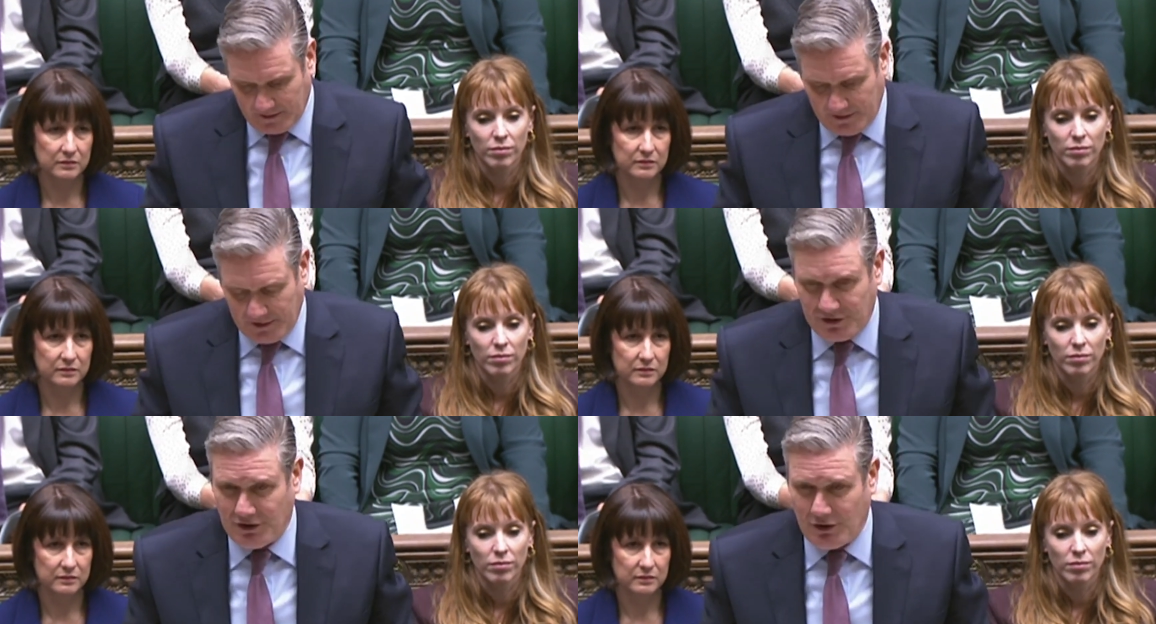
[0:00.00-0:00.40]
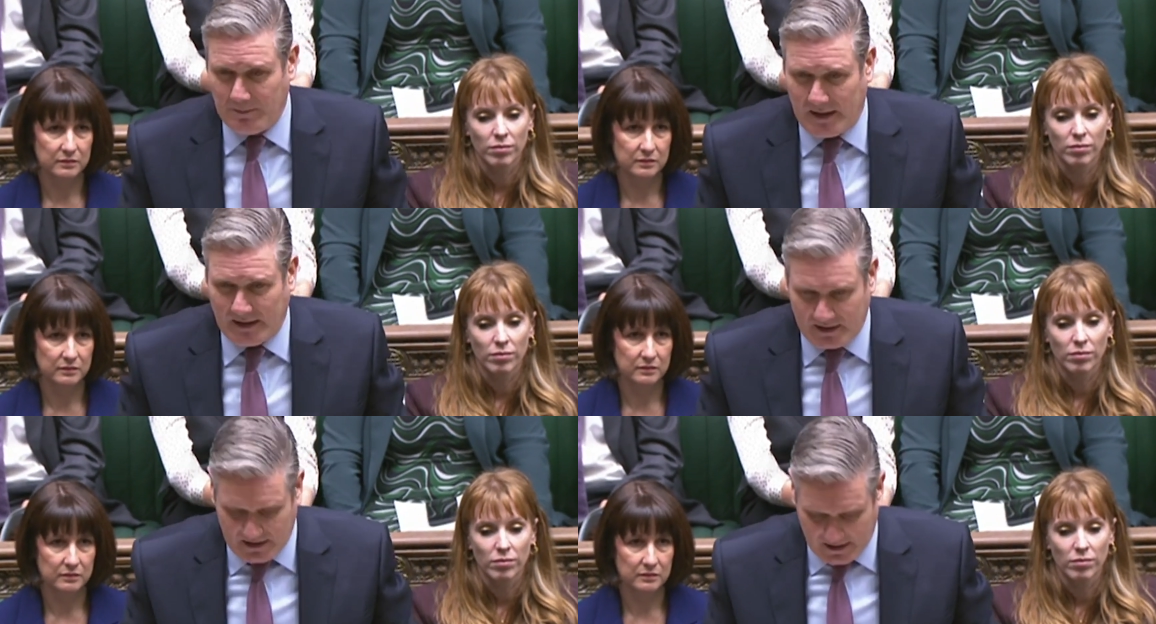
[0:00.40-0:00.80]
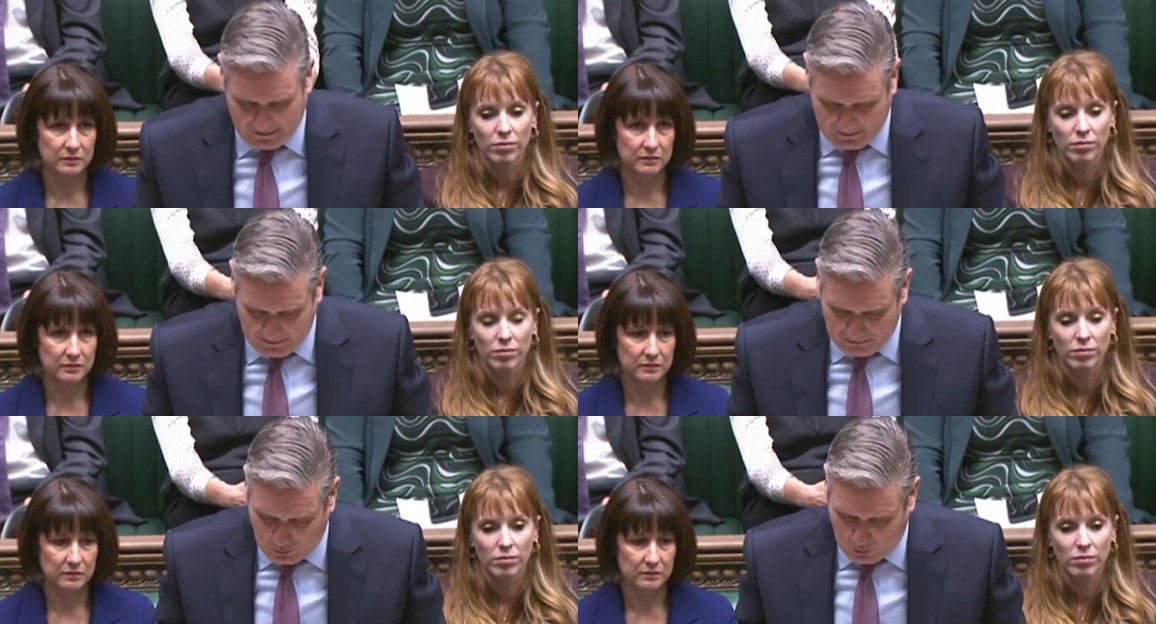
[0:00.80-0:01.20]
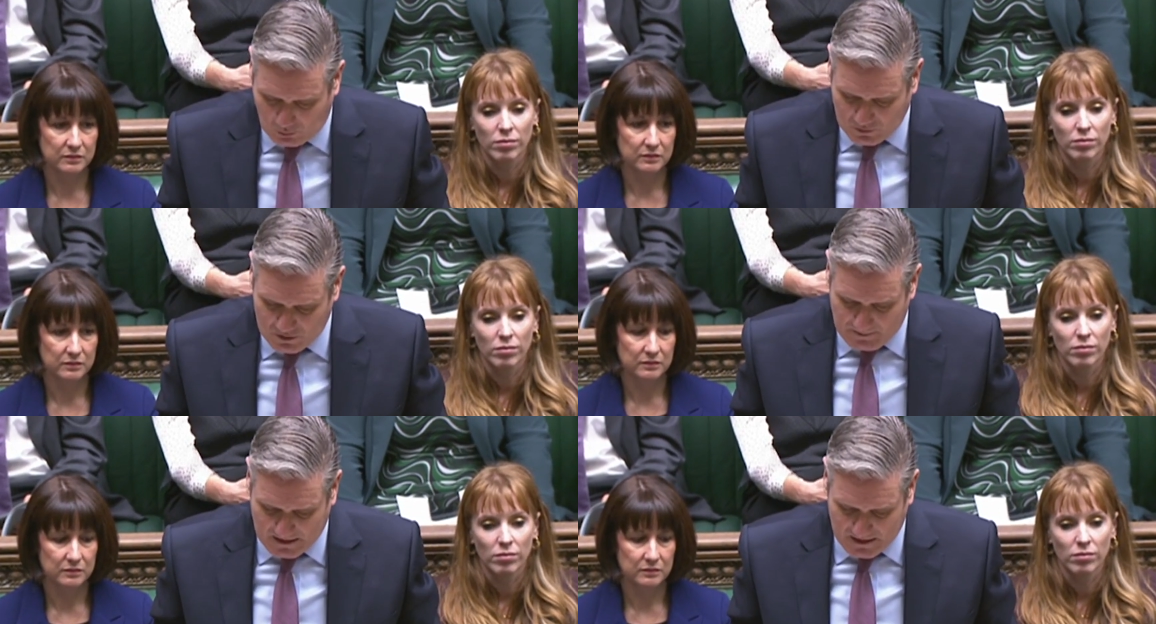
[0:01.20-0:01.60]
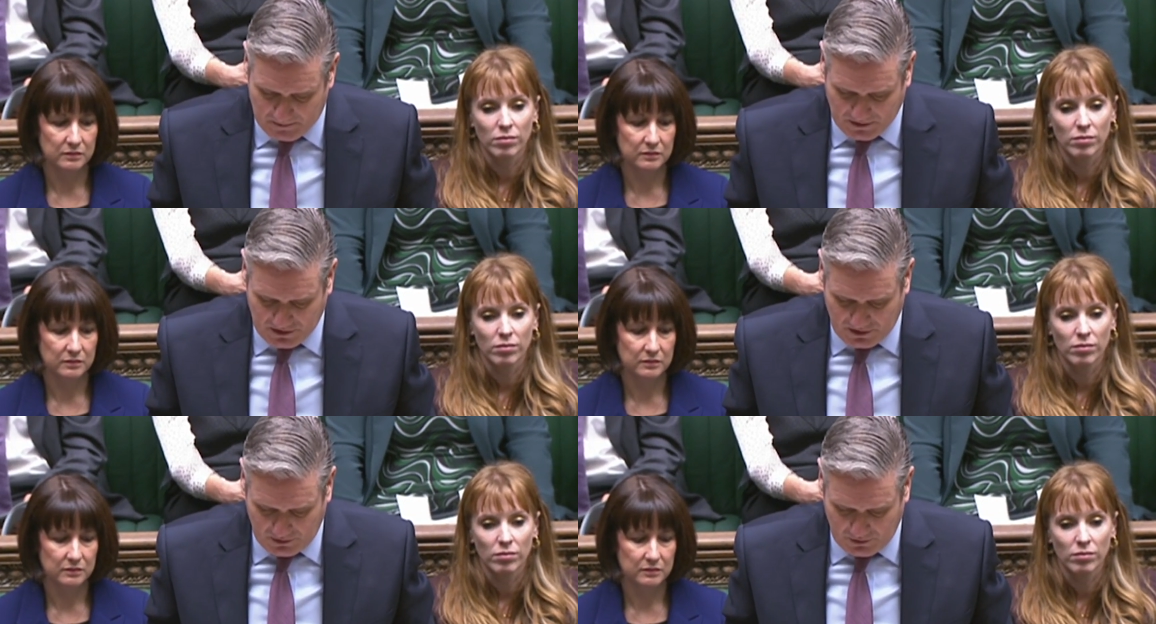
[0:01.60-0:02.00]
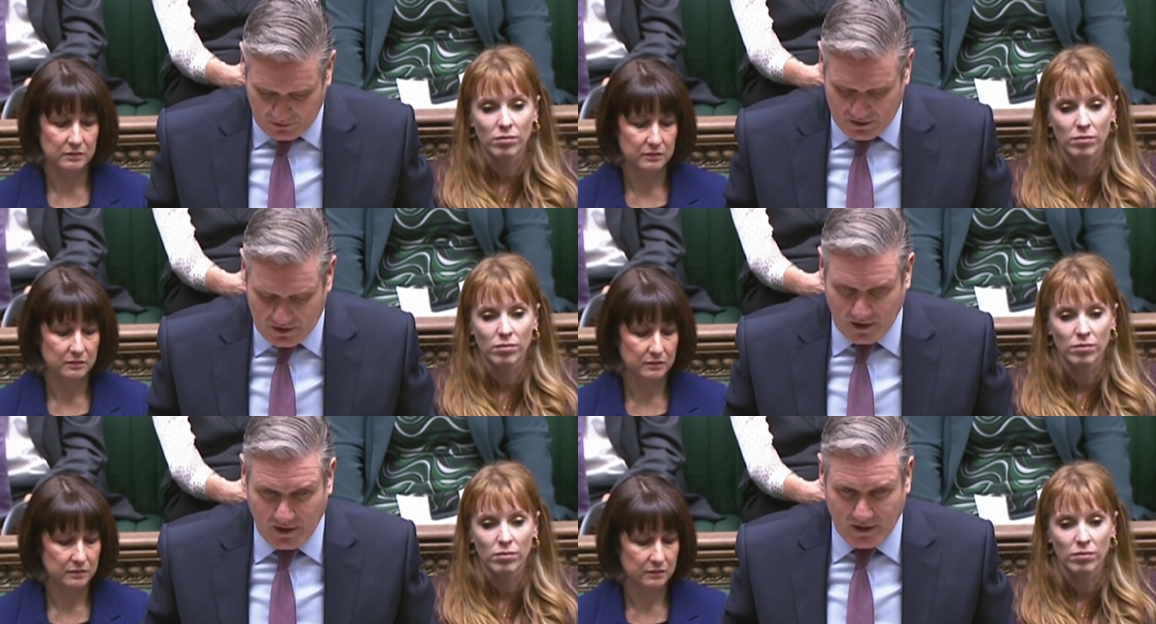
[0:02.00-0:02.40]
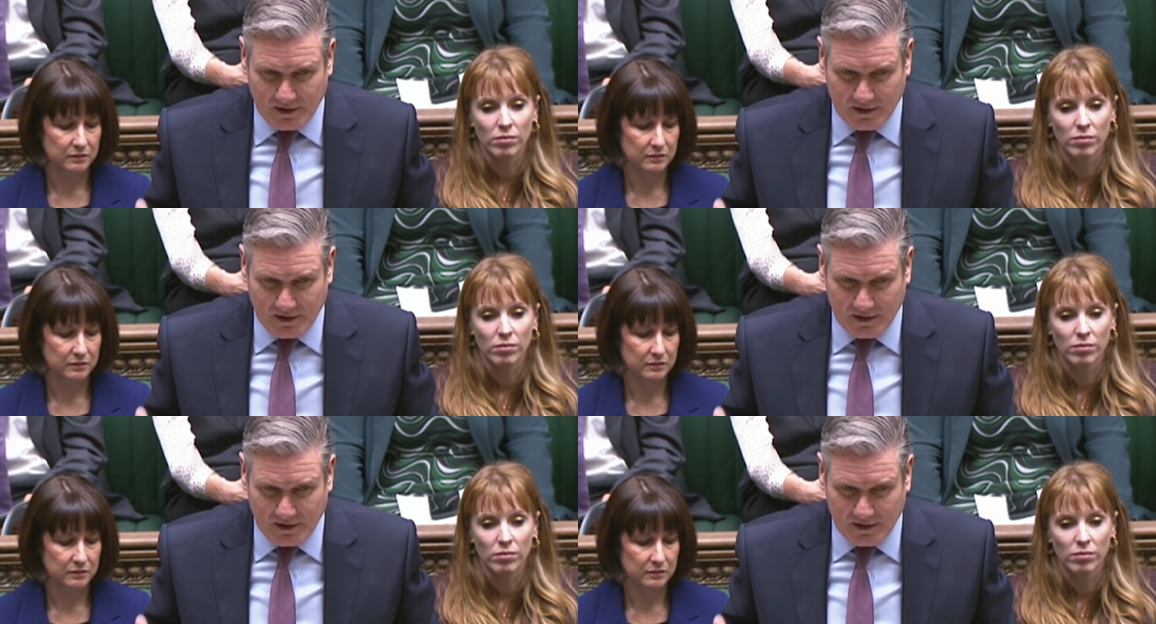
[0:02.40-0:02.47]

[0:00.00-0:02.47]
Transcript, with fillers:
Speaker 1: This humanitarian pause must be used